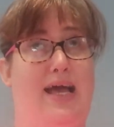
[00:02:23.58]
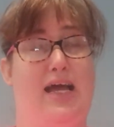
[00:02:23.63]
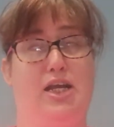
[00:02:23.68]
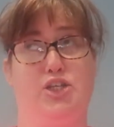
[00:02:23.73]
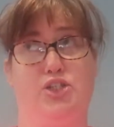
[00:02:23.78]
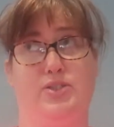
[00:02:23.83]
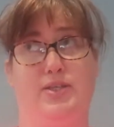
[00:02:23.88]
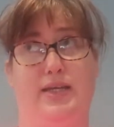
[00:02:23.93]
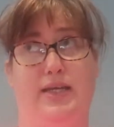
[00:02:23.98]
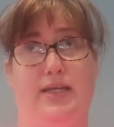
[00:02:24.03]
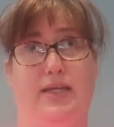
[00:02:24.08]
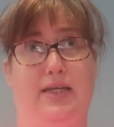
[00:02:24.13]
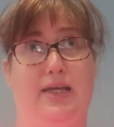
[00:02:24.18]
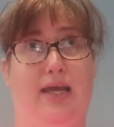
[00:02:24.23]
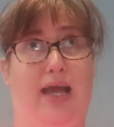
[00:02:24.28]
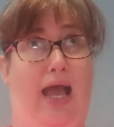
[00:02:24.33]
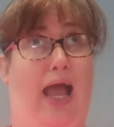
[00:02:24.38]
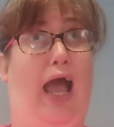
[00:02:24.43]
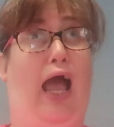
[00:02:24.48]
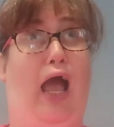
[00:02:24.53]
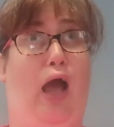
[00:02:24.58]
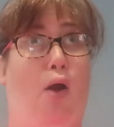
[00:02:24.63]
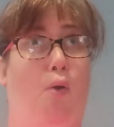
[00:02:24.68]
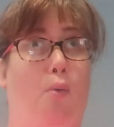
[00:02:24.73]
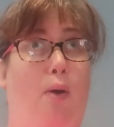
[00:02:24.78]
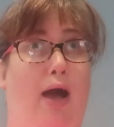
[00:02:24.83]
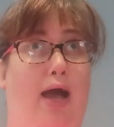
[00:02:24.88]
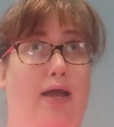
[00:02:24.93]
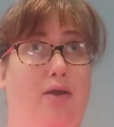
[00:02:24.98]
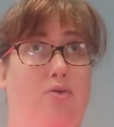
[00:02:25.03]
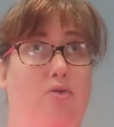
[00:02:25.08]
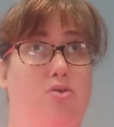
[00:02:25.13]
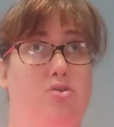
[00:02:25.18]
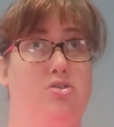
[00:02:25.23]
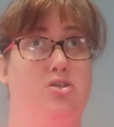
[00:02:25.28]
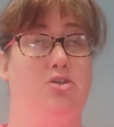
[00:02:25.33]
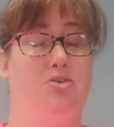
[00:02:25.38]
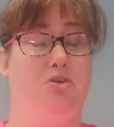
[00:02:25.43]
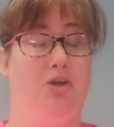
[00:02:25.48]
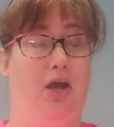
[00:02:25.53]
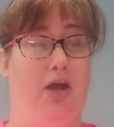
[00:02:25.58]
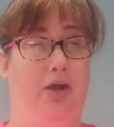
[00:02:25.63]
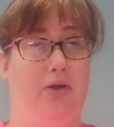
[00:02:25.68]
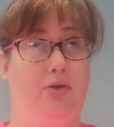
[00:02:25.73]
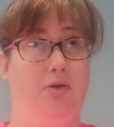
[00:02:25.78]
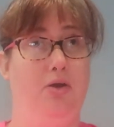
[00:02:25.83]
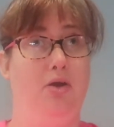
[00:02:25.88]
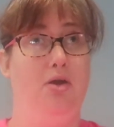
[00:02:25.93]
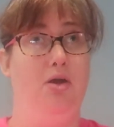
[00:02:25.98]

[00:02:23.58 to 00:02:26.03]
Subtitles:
actually how I got to know